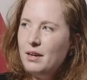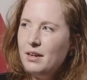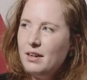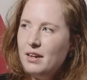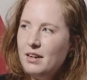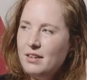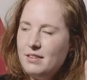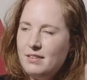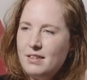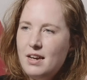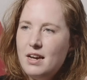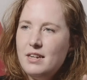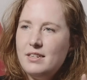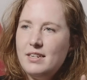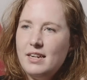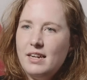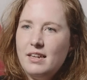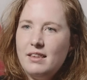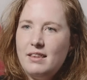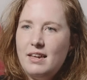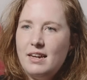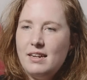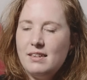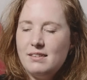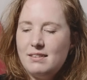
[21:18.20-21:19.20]

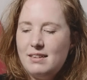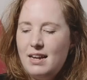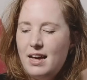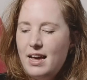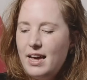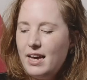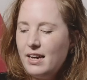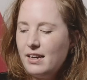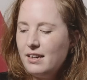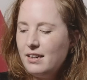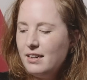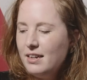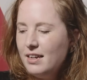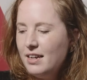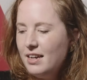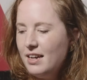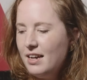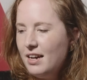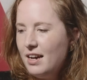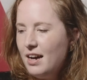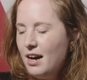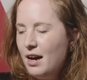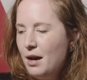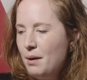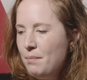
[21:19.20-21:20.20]
asserting things like
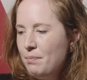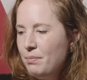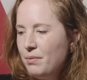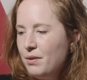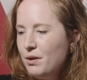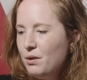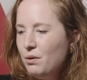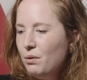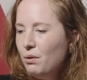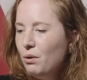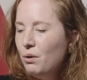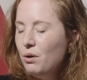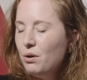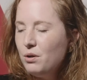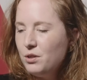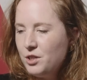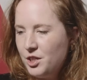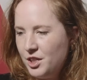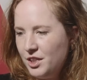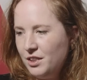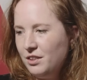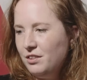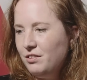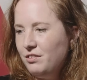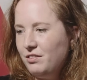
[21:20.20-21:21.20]
um, all
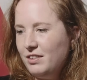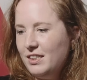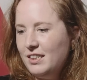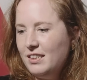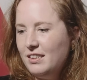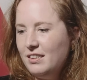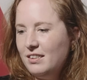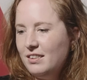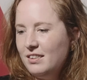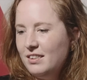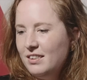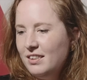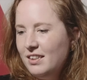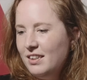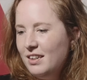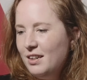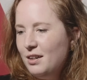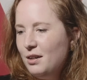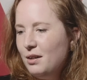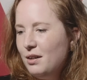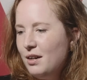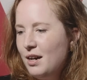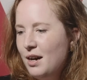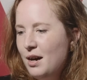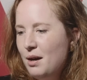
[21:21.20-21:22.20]
children
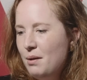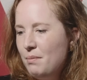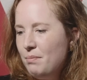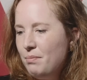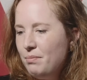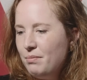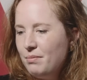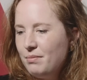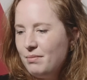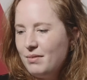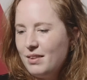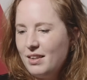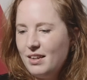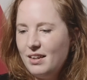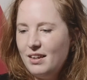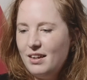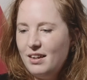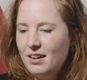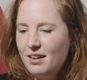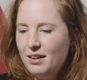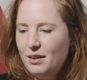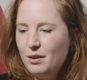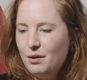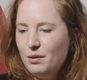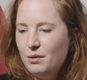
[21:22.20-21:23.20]
um,
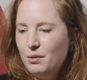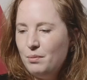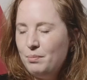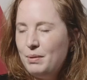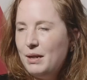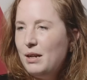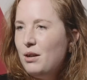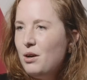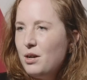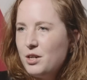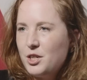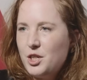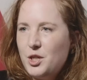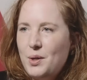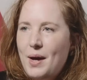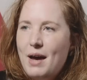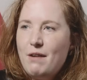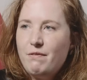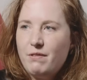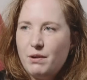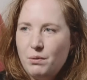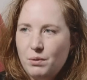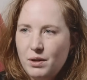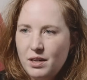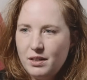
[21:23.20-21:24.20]
belong to
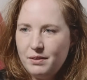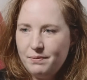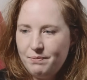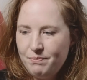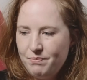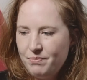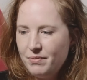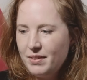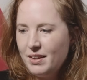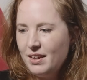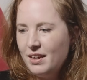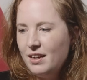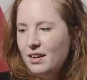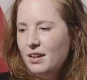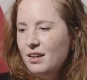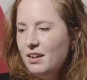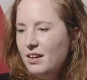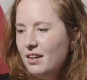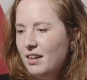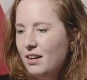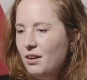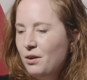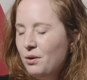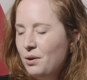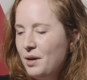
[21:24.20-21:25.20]
everyone.
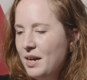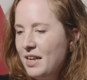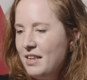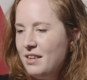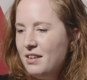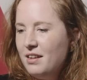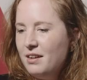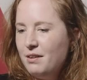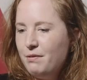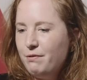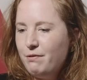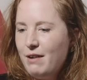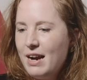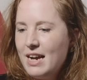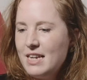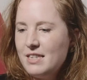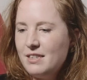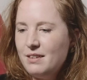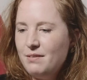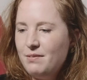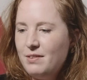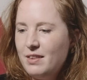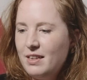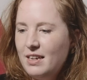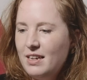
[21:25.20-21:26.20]
Or in the
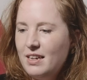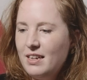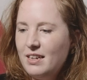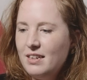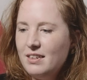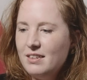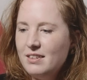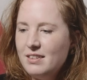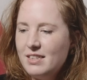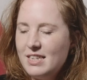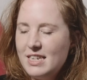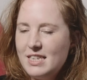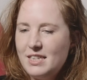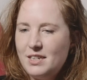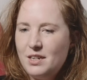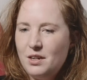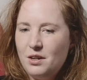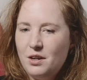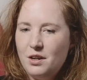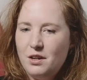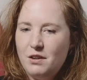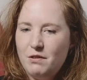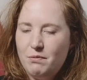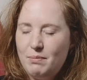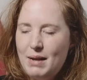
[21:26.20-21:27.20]
phrase of the
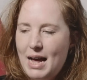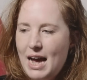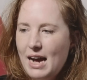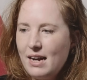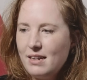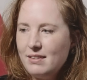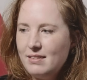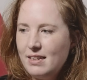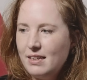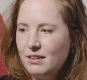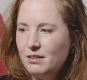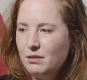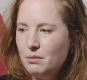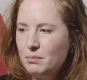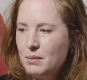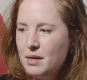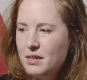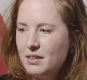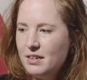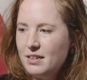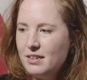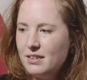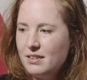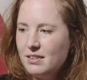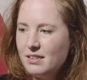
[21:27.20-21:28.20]
Sisterhood of Black Single
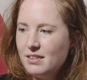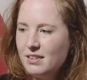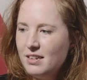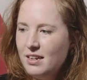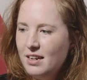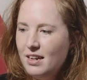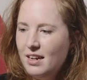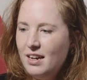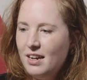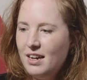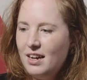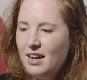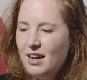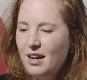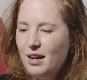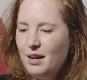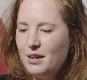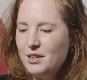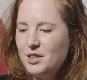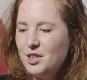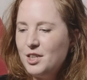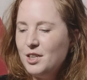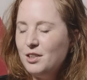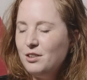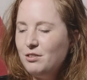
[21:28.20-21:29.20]
Mothers,
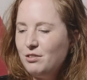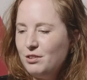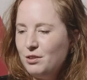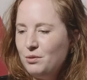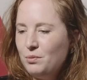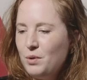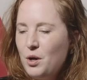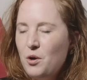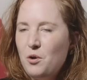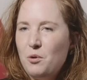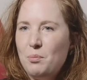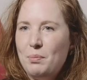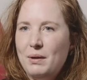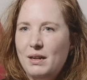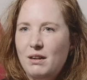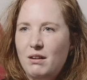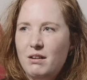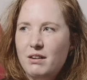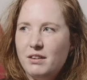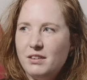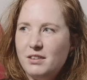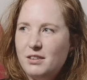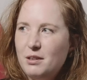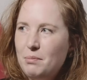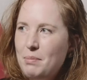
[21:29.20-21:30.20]
uh, children won't
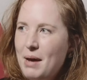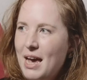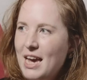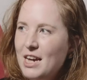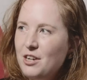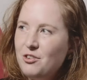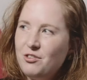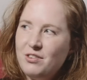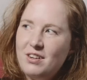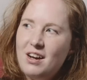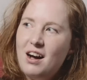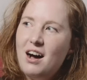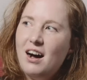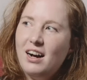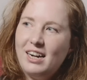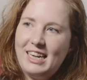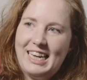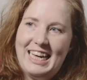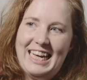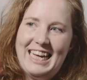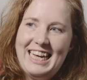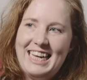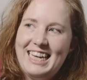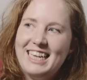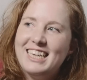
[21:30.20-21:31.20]
belong to
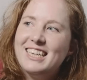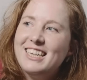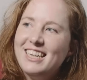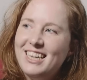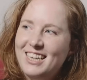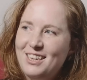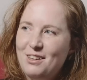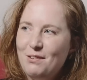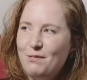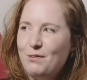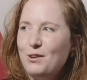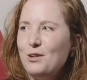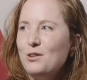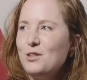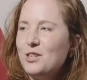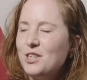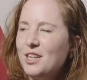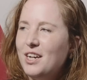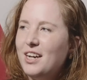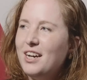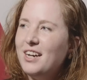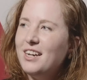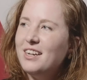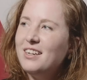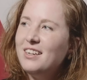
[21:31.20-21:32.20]
patriarchy in the
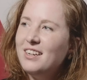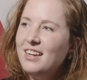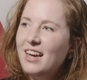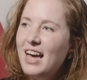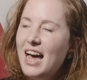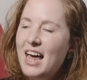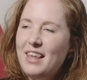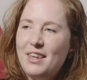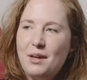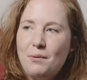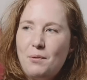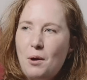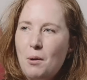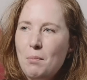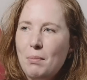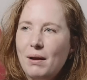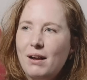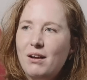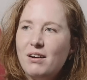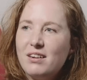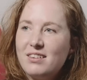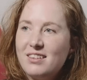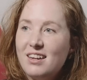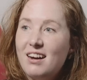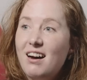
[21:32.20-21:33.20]
future, and they won't
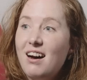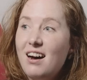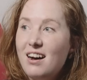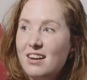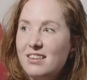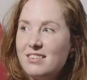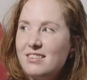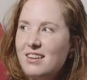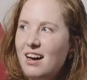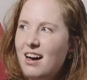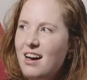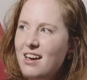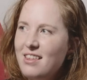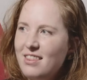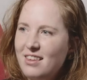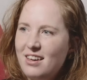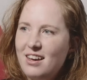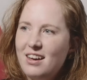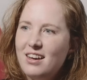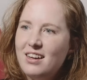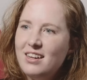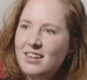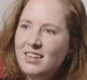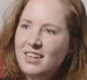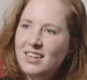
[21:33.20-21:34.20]
belong to us
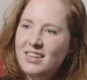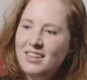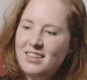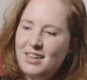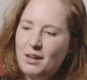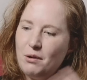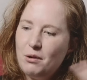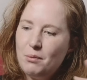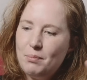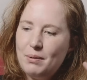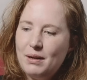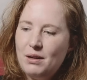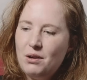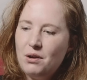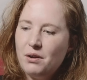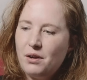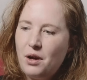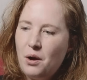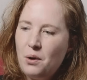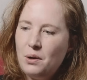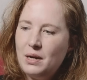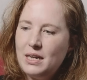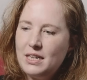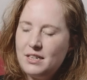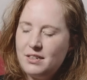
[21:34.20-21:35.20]
either. They will belong
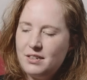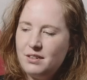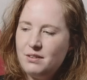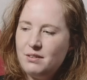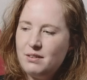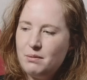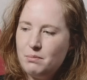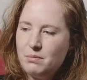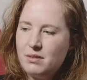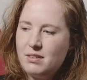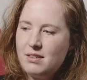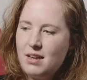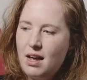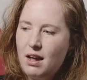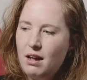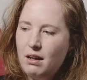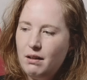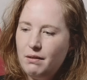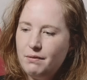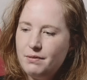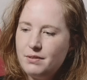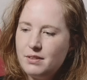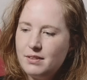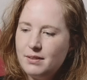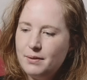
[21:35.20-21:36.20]
only to
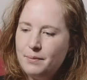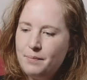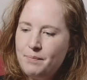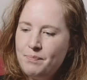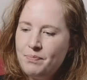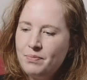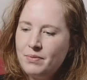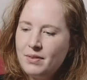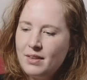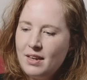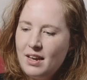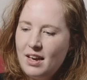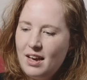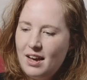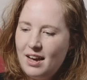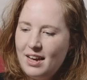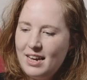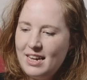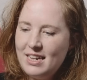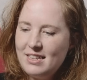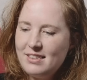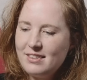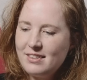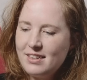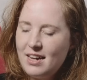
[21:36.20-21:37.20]
themselves.
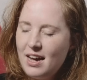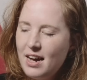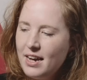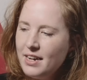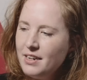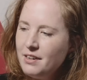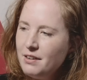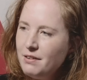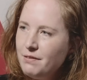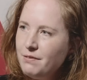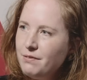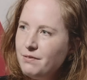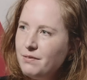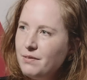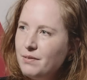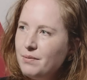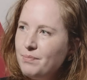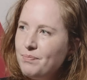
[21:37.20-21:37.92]
It's kind of